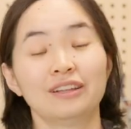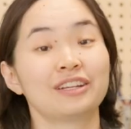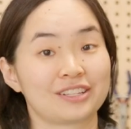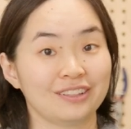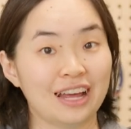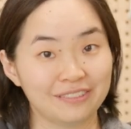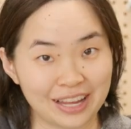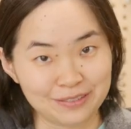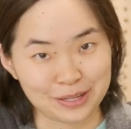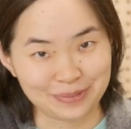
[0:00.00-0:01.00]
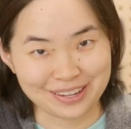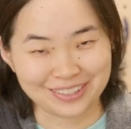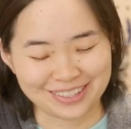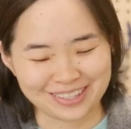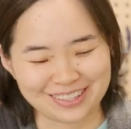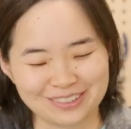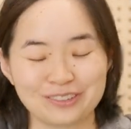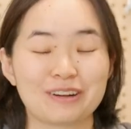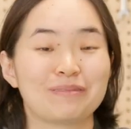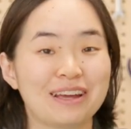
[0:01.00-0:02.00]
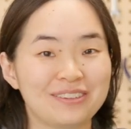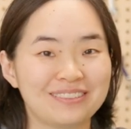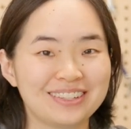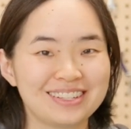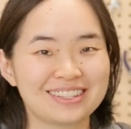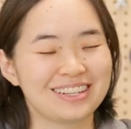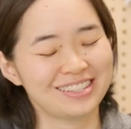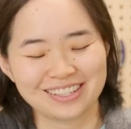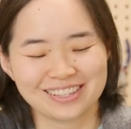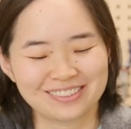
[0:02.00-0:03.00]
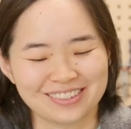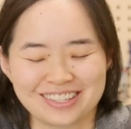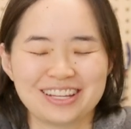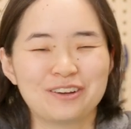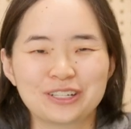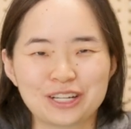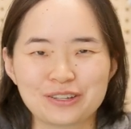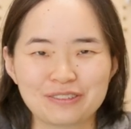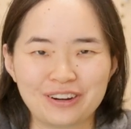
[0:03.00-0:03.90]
There's a lot of games to play with this. One of my favorites is just seeing which goes the